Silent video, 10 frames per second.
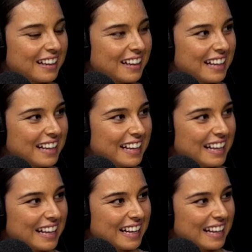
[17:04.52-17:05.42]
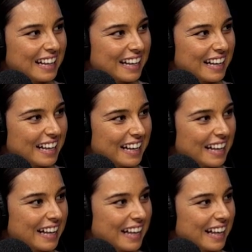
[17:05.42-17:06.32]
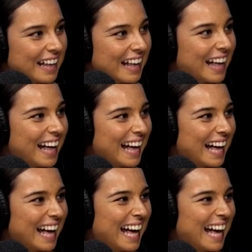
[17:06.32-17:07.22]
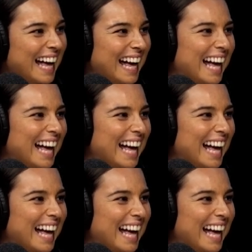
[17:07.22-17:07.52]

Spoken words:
This person isn't speaking.